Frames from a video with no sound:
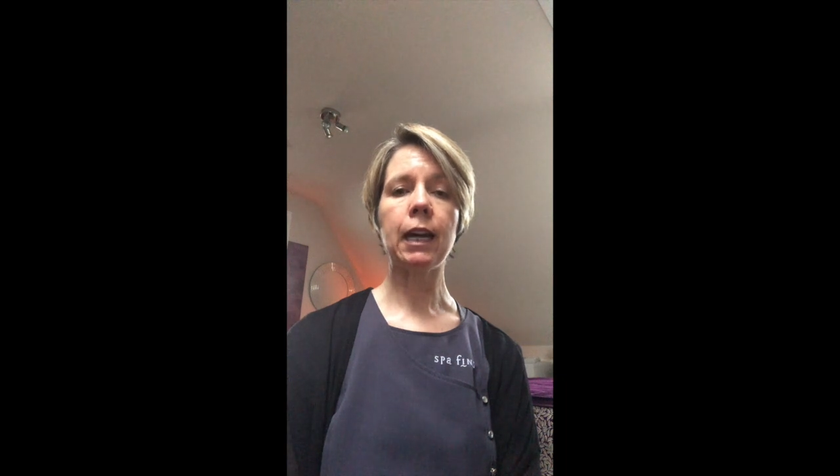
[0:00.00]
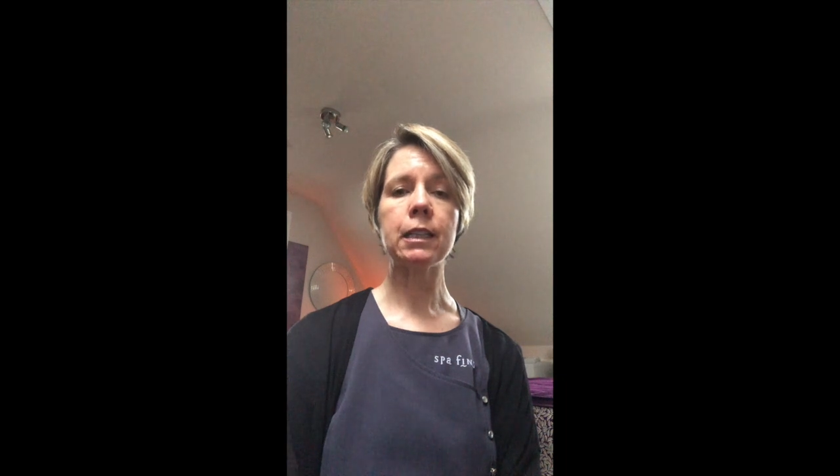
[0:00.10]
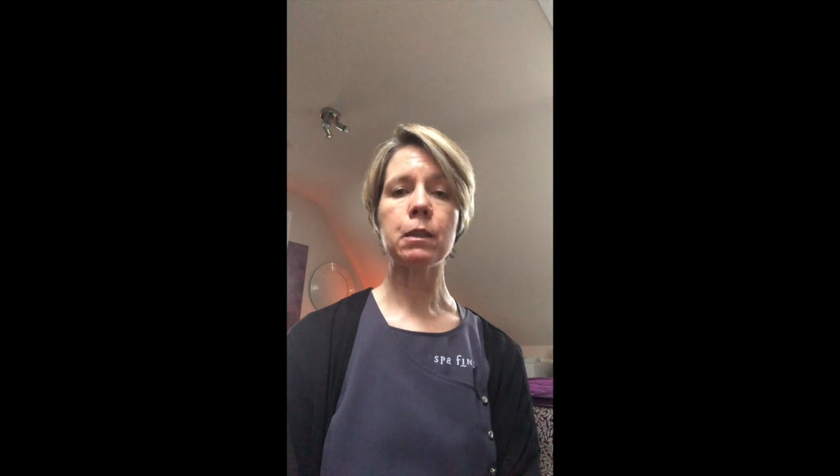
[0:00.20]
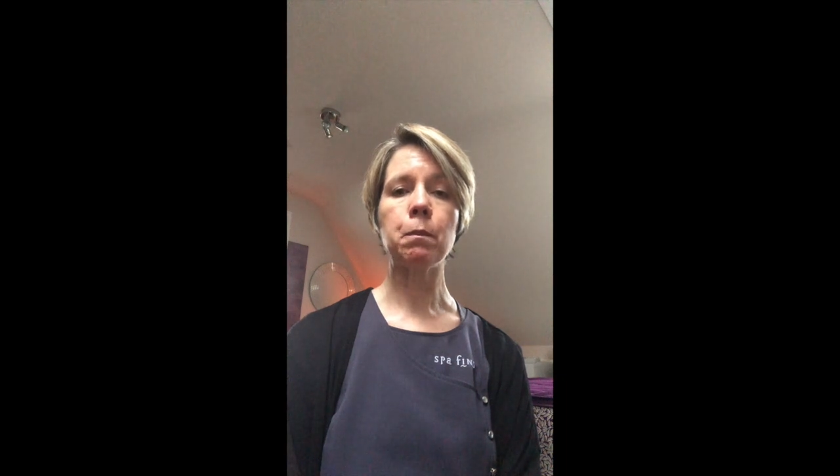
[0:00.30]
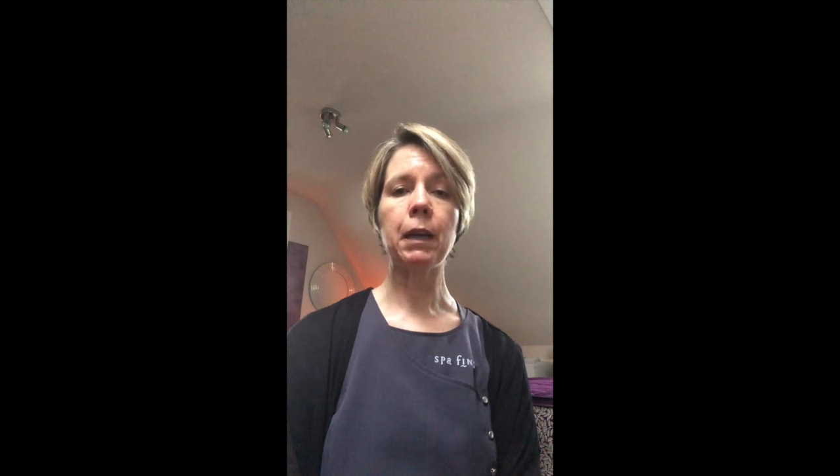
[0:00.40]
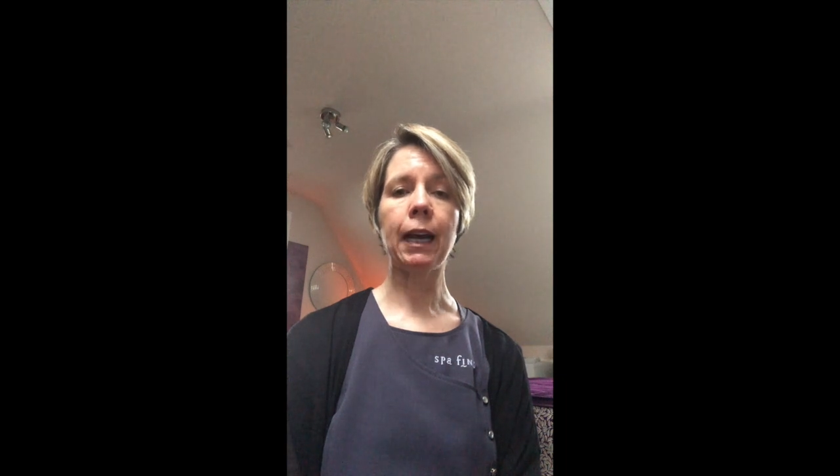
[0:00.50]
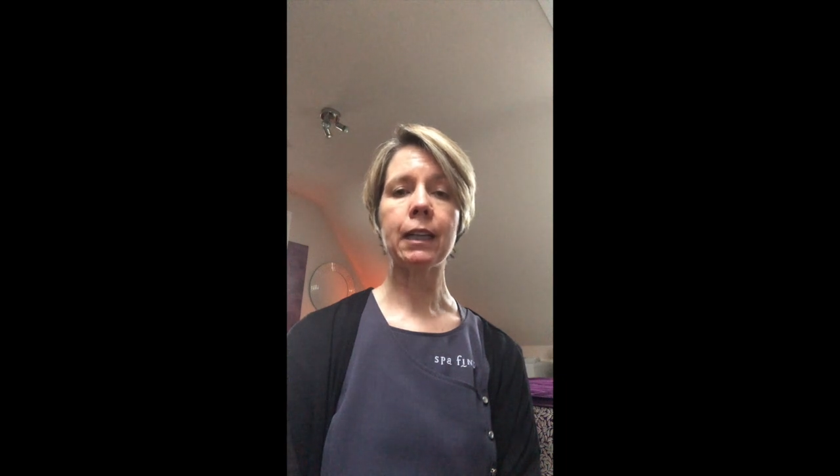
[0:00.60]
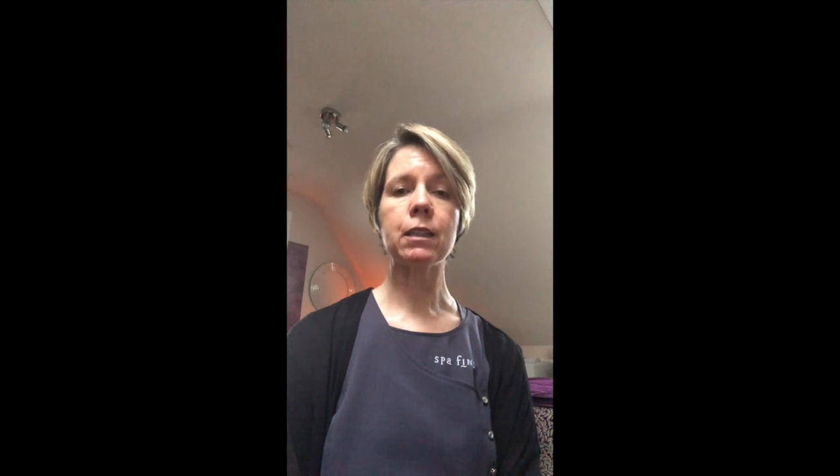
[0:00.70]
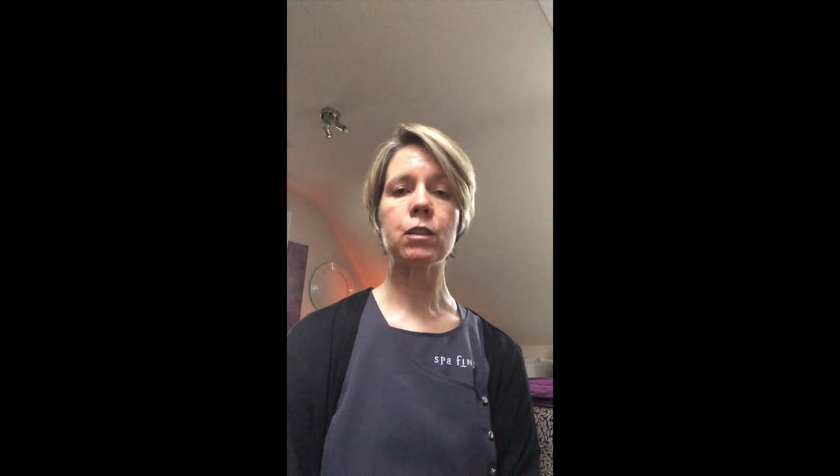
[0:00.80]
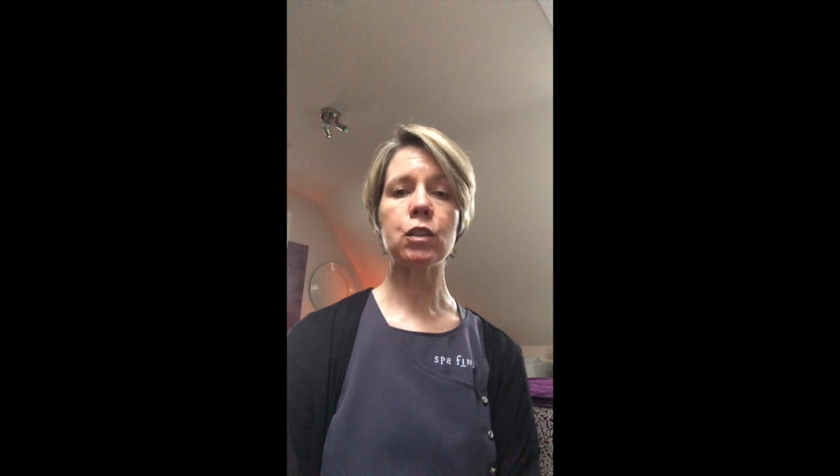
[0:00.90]
and a
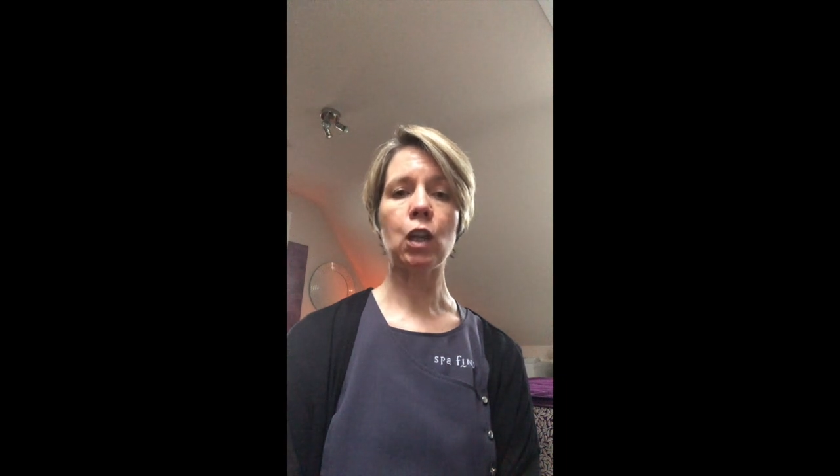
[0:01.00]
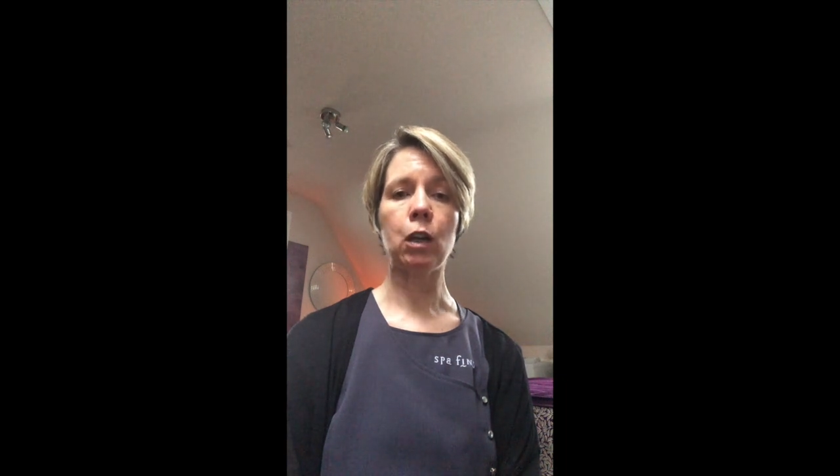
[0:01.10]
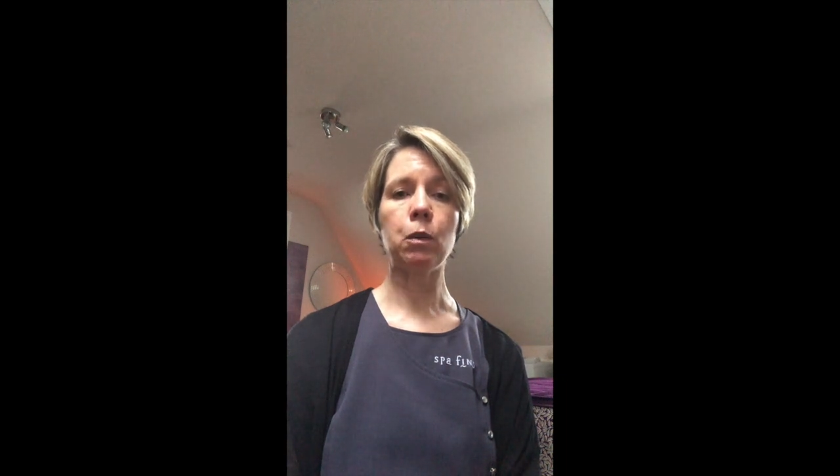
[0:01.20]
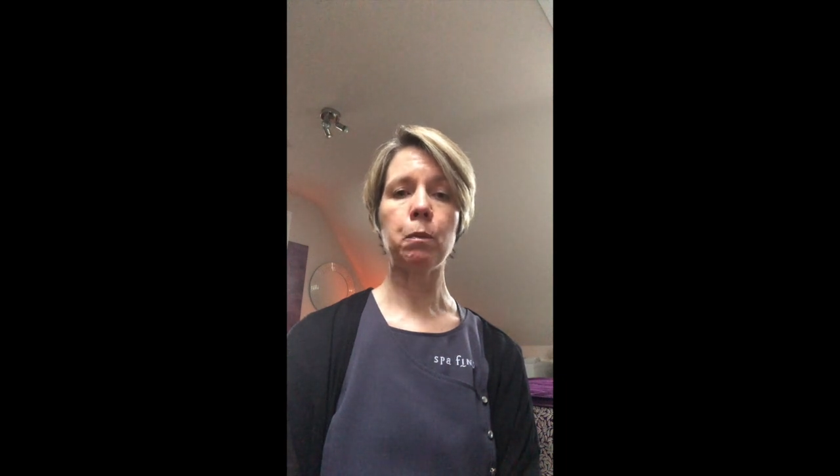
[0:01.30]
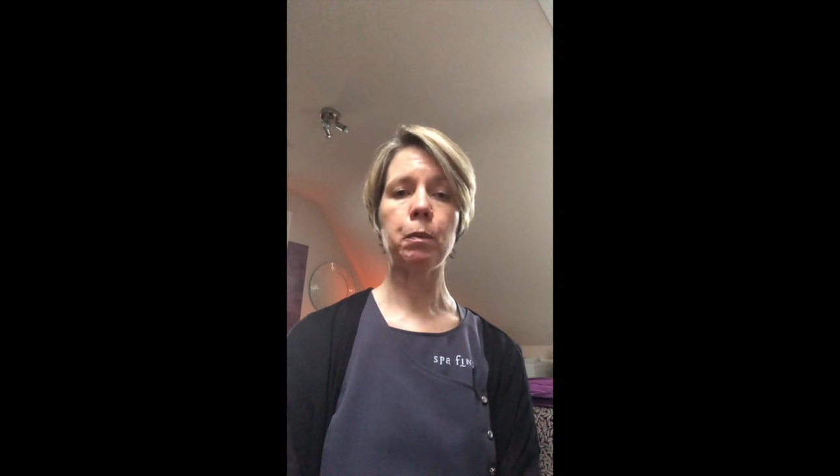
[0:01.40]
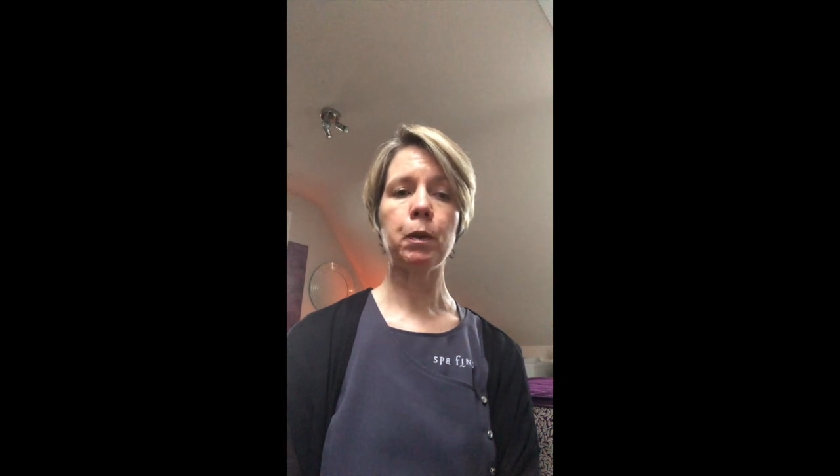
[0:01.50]
black soap.